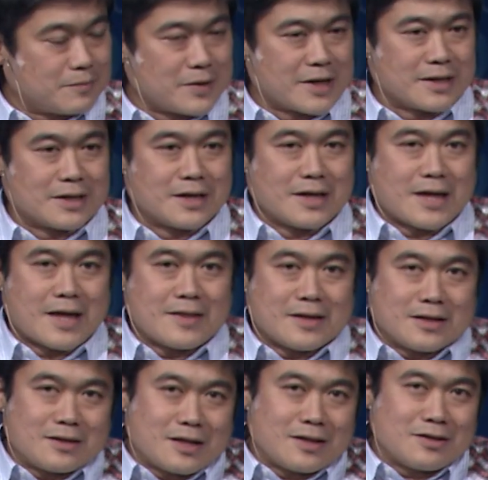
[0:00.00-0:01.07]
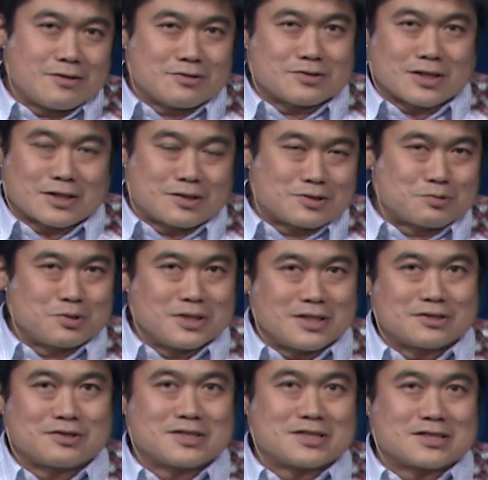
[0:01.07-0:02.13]
And, mm. and, then, and then there's like this really
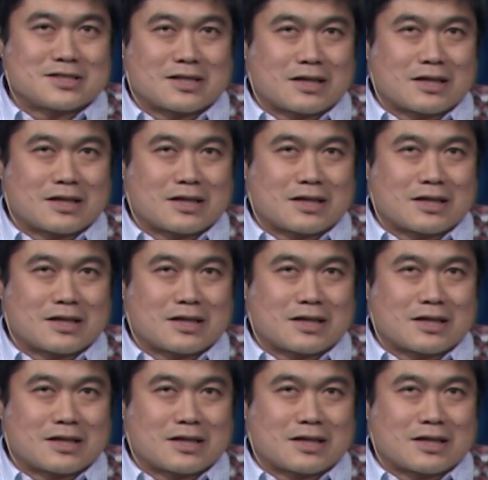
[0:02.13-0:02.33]
interesting stuff.